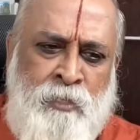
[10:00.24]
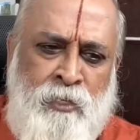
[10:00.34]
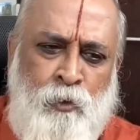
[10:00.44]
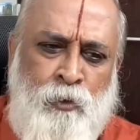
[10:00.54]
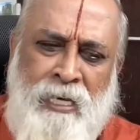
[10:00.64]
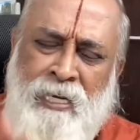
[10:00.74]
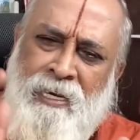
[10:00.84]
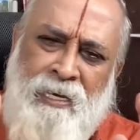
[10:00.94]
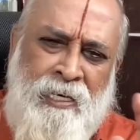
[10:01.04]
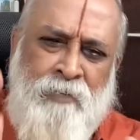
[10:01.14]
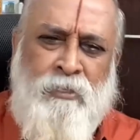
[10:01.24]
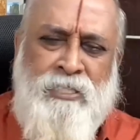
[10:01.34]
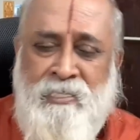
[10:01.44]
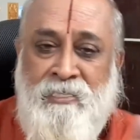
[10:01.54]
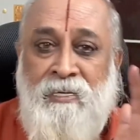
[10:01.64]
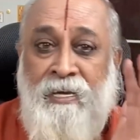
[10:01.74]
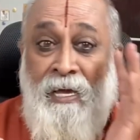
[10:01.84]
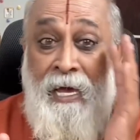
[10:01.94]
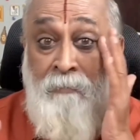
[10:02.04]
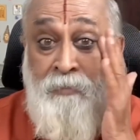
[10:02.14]
Absolutely, it was
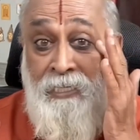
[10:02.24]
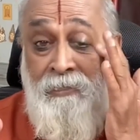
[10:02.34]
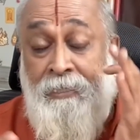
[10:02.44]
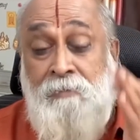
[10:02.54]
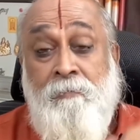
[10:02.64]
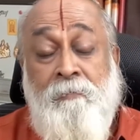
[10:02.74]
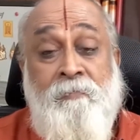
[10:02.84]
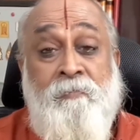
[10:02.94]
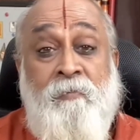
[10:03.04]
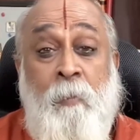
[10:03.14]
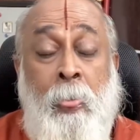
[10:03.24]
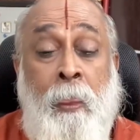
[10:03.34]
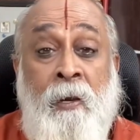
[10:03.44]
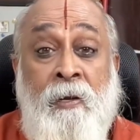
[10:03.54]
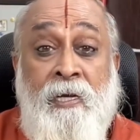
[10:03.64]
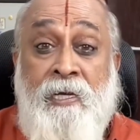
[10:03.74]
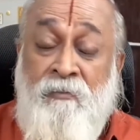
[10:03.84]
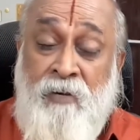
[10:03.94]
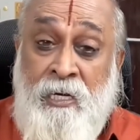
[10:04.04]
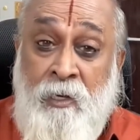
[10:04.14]
absent.
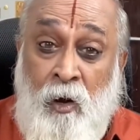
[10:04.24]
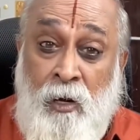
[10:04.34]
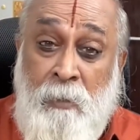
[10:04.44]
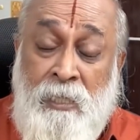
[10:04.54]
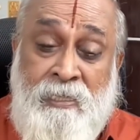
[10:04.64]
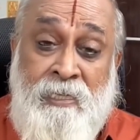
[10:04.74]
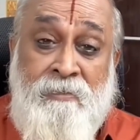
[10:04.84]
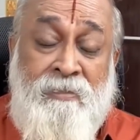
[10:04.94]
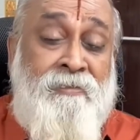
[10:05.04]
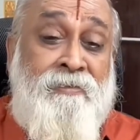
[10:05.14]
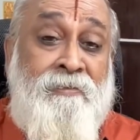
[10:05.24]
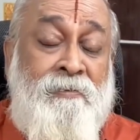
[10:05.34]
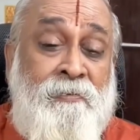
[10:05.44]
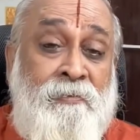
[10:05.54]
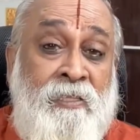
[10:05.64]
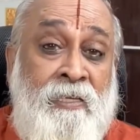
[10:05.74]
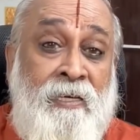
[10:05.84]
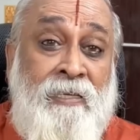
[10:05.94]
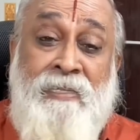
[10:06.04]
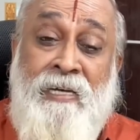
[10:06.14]
Even in normal things,
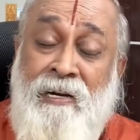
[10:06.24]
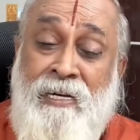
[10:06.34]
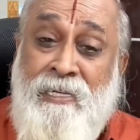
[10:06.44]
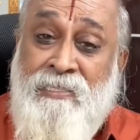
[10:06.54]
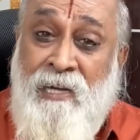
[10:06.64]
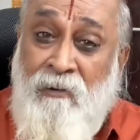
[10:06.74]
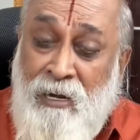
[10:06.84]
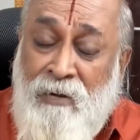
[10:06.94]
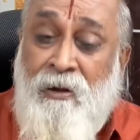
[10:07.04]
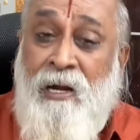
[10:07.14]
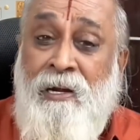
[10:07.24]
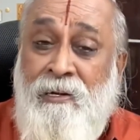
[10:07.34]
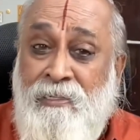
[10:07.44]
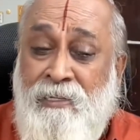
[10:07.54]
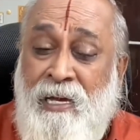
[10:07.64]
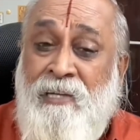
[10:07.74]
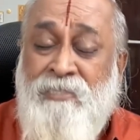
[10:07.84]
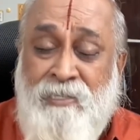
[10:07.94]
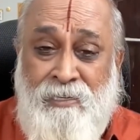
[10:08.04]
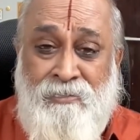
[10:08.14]
the elders never trained the
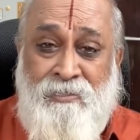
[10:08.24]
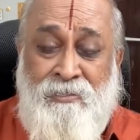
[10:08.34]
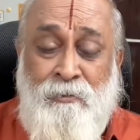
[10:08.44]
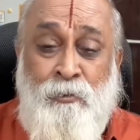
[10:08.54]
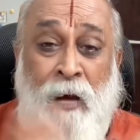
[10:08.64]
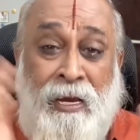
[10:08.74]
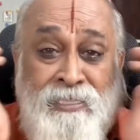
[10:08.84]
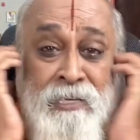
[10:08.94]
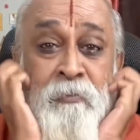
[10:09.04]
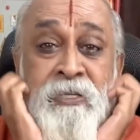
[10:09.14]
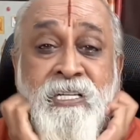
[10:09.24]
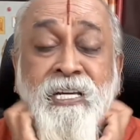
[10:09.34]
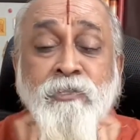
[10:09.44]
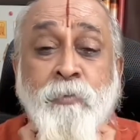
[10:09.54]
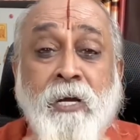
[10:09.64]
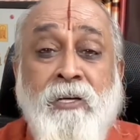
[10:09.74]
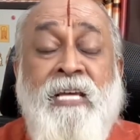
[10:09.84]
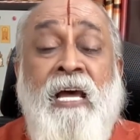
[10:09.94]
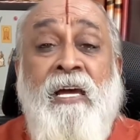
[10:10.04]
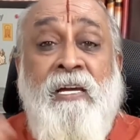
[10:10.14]
youngsters to accept mistakes,
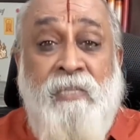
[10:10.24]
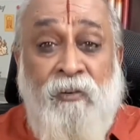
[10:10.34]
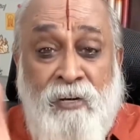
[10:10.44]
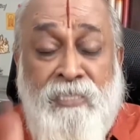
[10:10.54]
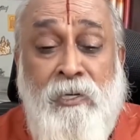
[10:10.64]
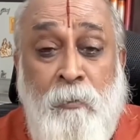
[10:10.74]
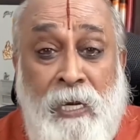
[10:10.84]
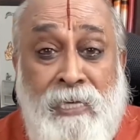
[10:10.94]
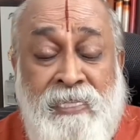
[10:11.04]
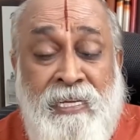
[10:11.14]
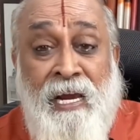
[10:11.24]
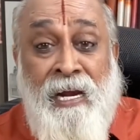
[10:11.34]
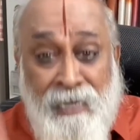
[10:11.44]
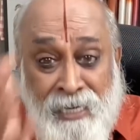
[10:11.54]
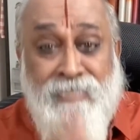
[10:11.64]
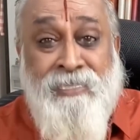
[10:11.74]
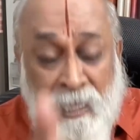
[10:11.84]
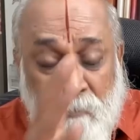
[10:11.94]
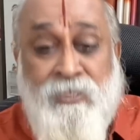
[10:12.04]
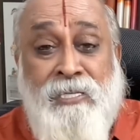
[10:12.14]
because in the first place, the
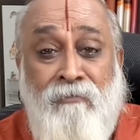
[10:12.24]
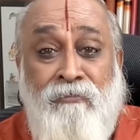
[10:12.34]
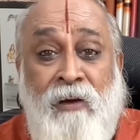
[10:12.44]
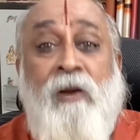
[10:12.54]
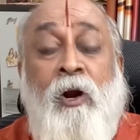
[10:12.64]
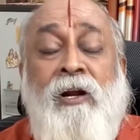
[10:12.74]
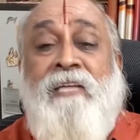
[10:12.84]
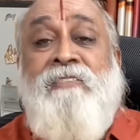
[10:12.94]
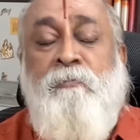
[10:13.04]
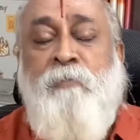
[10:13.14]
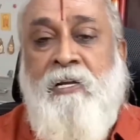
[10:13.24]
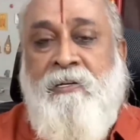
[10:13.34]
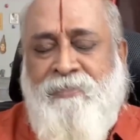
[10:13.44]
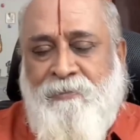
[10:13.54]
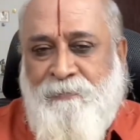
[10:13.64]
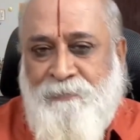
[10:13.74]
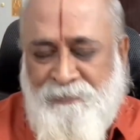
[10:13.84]
elders themselves were not accepting it.